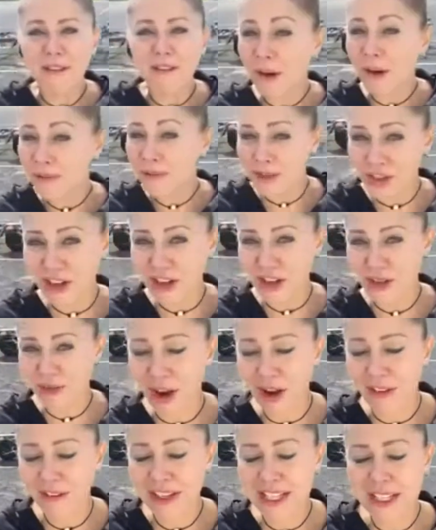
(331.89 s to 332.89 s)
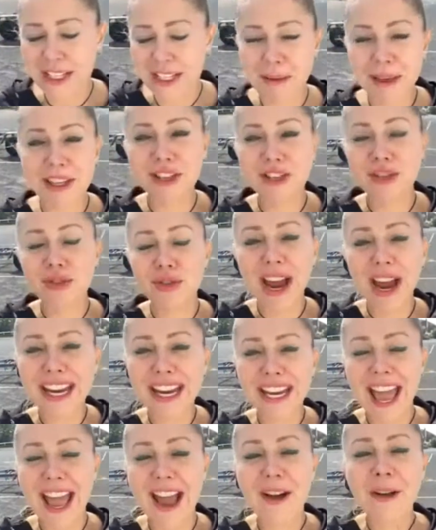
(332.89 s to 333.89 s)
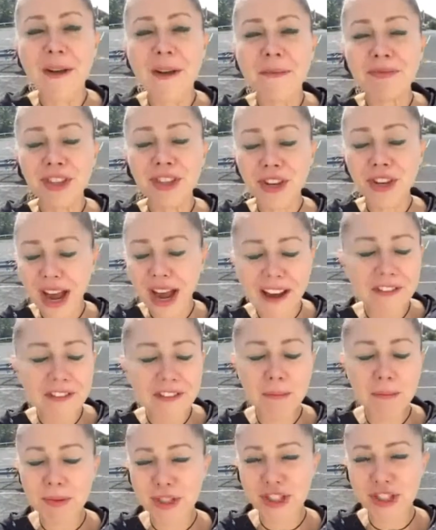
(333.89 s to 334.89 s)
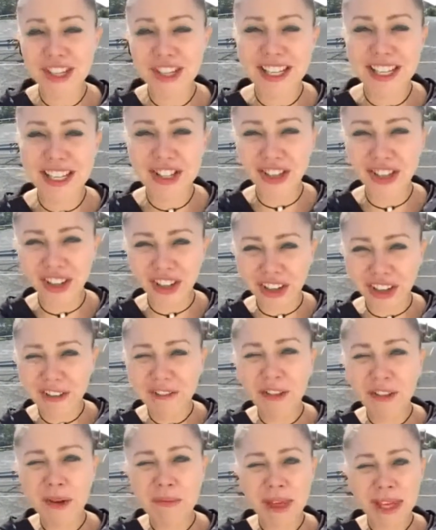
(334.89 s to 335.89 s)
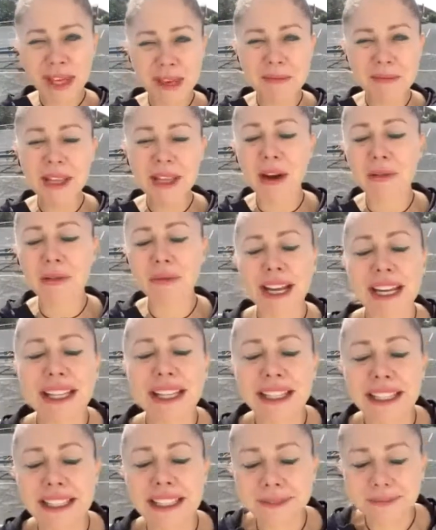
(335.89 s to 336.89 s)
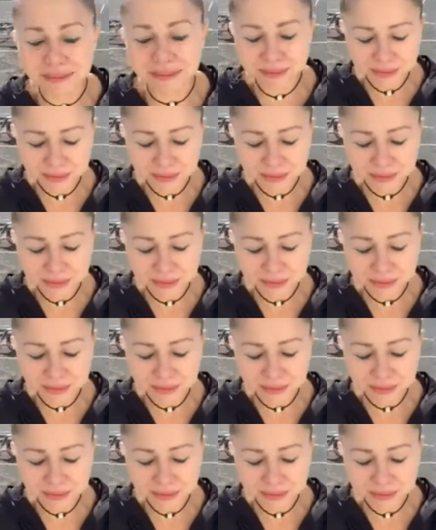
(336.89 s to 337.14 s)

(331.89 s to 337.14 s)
from Tony Robbins, because right now you have the opportunity to learn from him directly